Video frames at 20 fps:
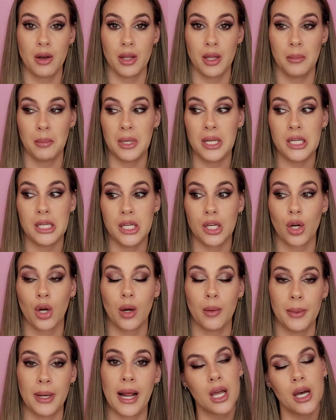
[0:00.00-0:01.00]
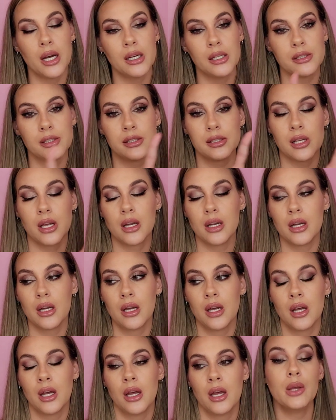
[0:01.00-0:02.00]
about him eating her, because
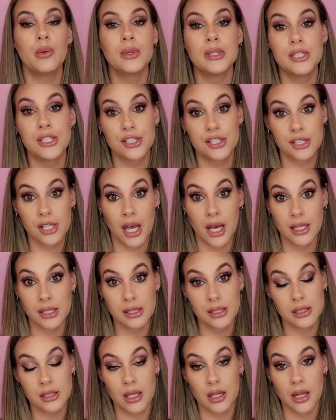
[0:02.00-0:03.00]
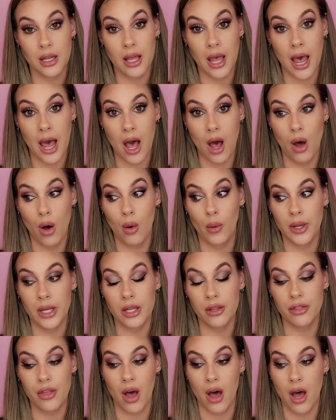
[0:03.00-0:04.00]
he would discuss how
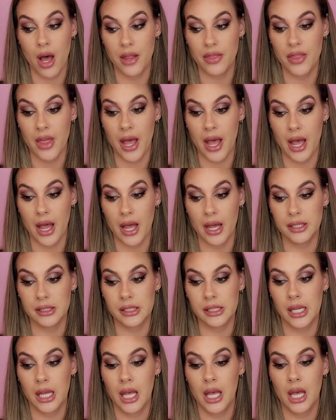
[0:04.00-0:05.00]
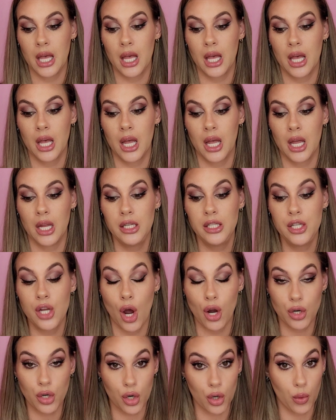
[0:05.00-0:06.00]
he thought that
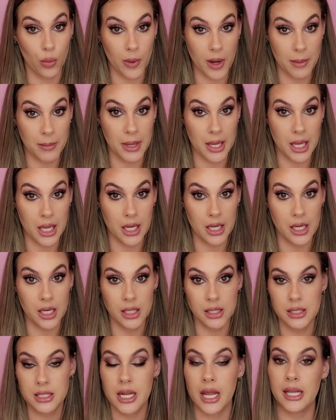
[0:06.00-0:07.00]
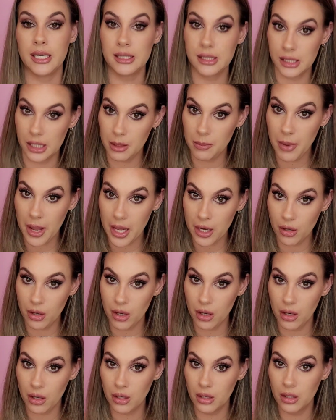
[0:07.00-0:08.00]
younger women tasted
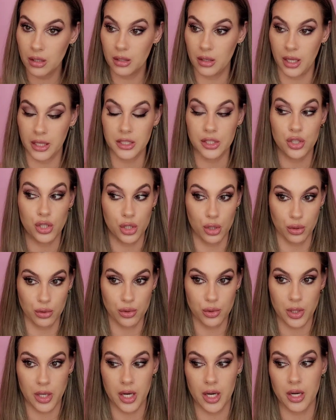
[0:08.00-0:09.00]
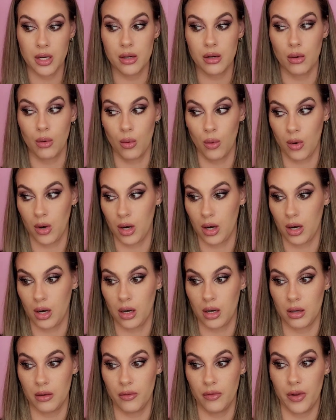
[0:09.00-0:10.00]
better, like children
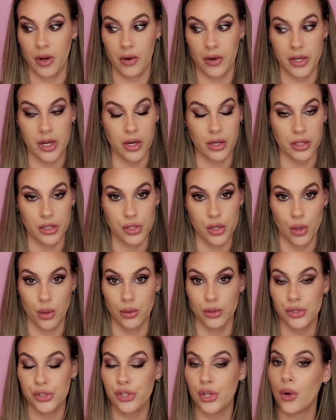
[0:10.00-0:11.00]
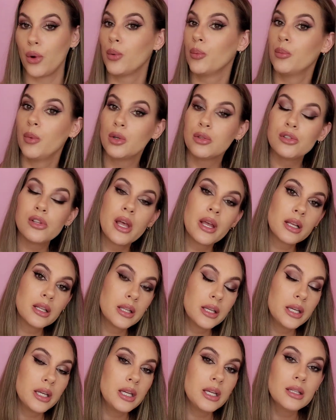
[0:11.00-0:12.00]
or very young adults. So most
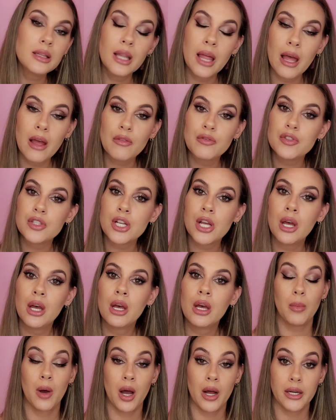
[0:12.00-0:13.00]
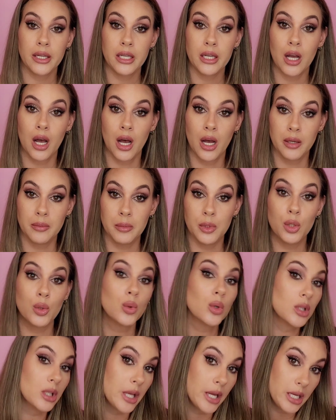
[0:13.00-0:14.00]
likely he left her body
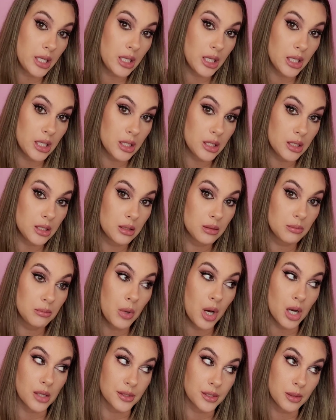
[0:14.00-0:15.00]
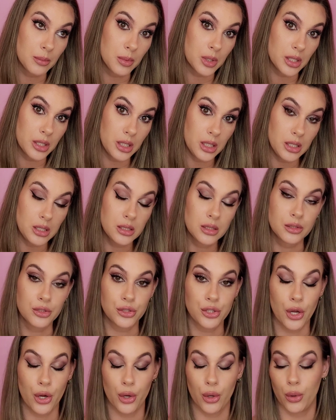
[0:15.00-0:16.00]
unmutilated, possibly.
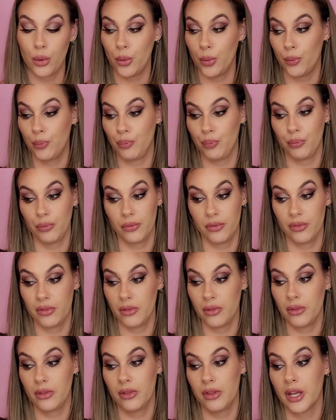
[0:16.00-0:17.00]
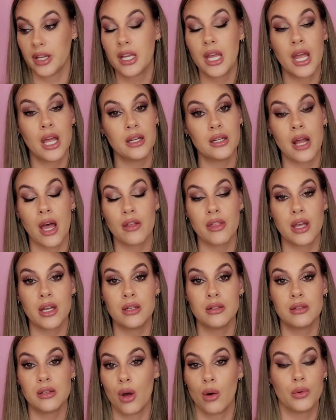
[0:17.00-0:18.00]
So again, now
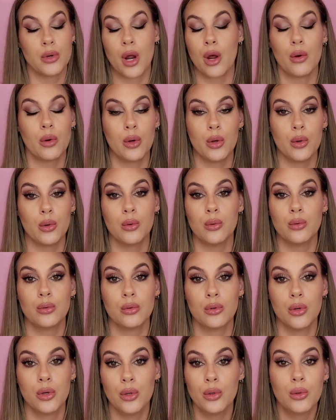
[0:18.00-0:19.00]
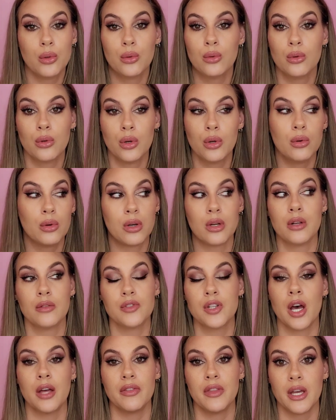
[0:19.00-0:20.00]
they don't know who could
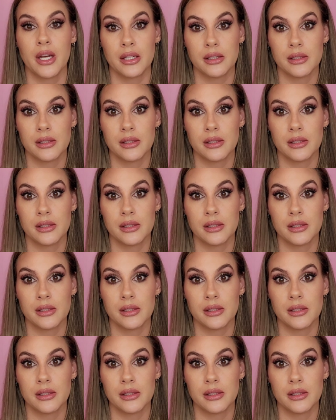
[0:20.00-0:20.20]
have done